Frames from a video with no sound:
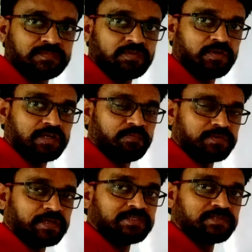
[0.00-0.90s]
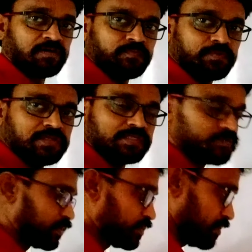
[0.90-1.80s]
What about range of this
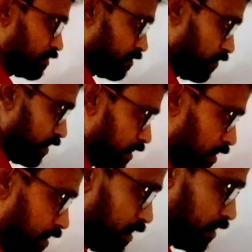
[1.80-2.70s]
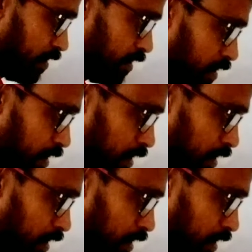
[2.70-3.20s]
function? Very clear.